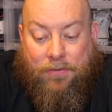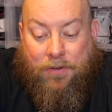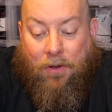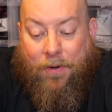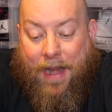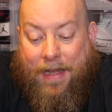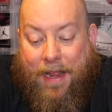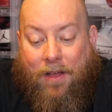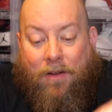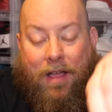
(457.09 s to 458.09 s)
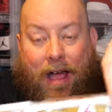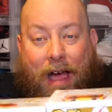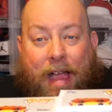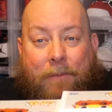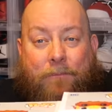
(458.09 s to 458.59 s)
So right now
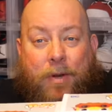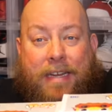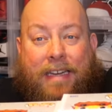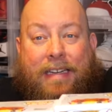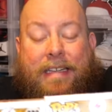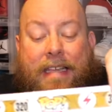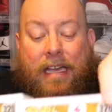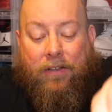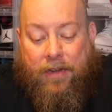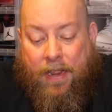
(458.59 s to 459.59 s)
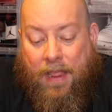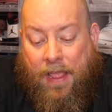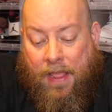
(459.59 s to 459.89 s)
I am freaking killing it.